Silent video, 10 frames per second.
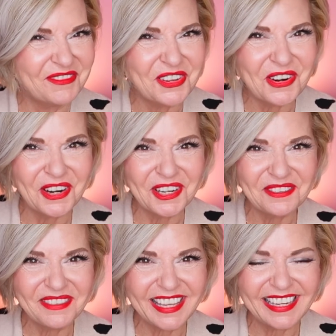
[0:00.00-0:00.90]
have you heard
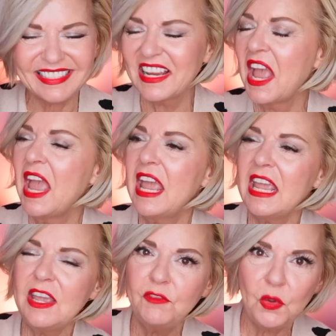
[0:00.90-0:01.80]
of these?
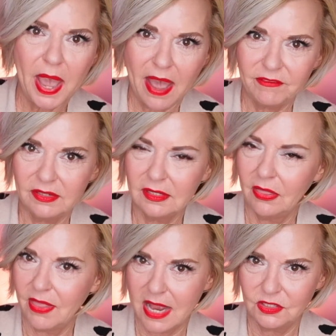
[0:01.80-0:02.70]
If you haven't,
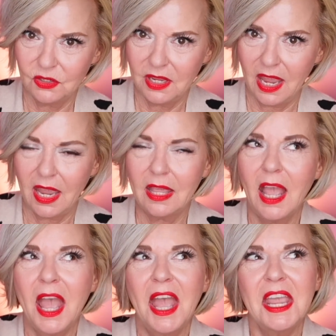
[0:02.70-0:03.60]
that's okay.
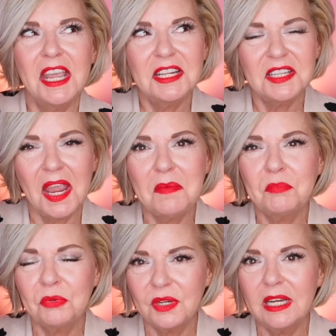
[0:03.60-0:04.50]
It's
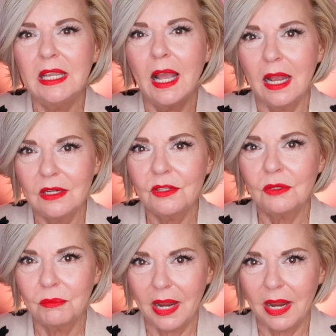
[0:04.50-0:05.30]
a pretty under the